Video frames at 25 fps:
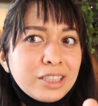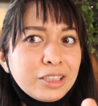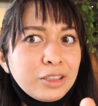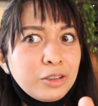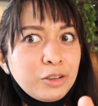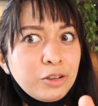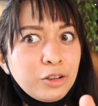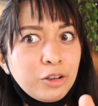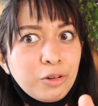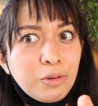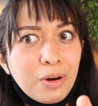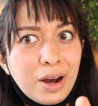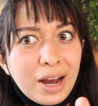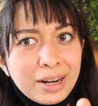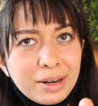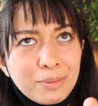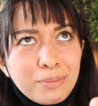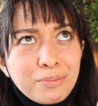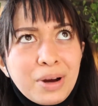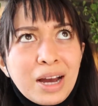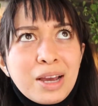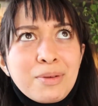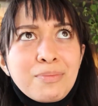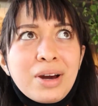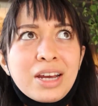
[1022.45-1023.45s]
like, you know what?
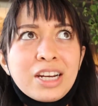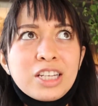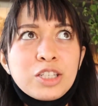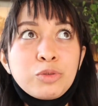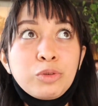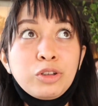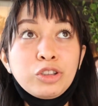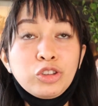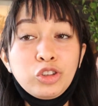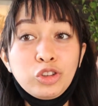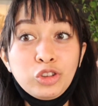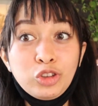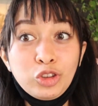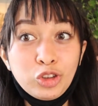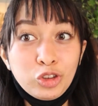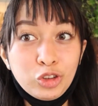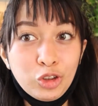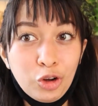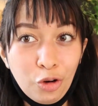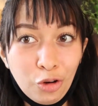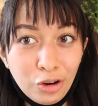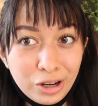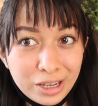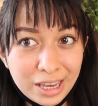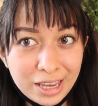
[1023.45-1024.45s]
I might as well just
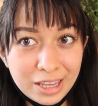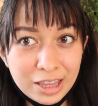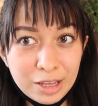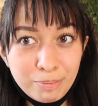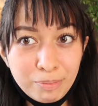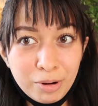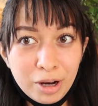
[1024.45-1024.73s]
don't get the